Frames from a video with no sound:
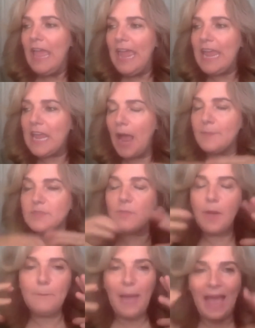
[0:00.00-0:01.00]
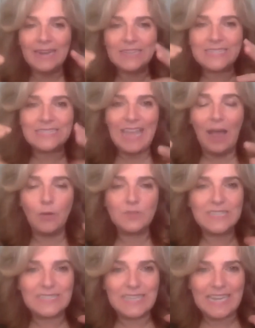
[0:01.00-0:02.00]
It comes from a pan of scouse.
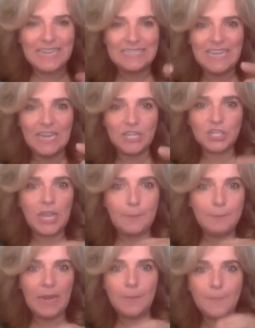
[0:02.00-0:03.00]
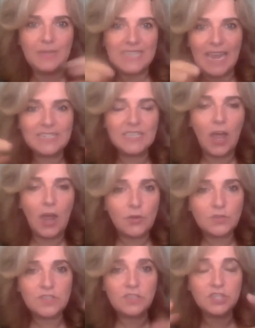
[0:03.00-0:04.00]
It's like a dish, like meat and
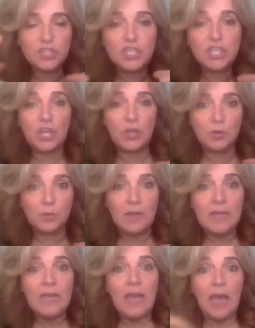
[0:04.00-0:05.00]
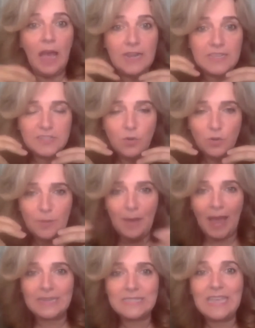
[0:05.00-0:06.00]
potatoes stew, and it's called a
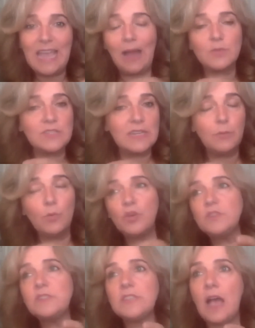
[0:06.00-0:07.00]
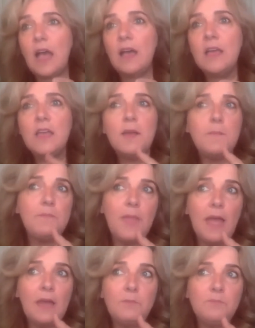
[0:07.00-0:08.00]
pan of scouse. And it was a
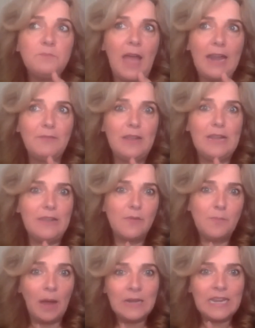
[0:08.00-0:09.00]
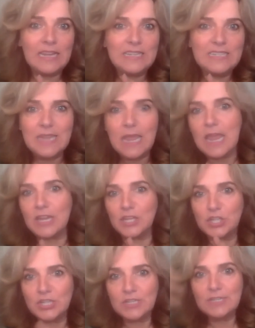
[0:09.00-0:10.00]
kind of a Liverpudlian
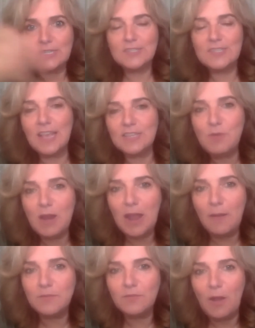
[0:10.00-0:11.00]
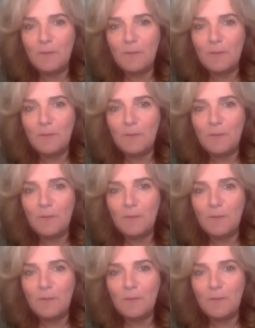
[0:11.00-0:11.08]
dish. So that's where it comes from.